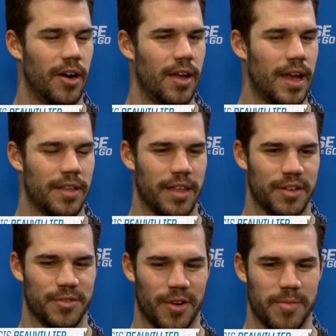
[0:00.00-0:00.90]
Oh, yeah,
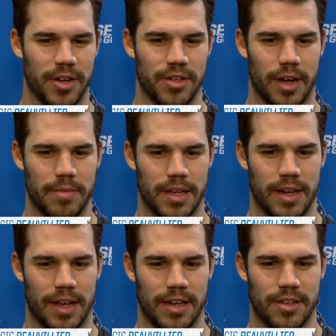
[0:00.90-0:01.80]
thanks very much. I mean,
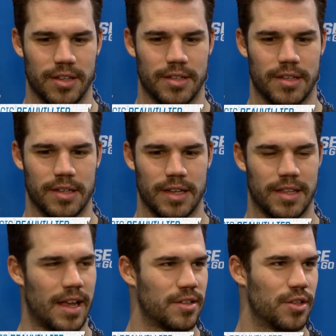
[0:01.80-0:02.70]
I need to say
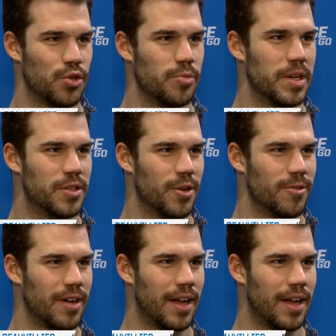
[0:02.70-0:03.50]
thanks to Doobie too.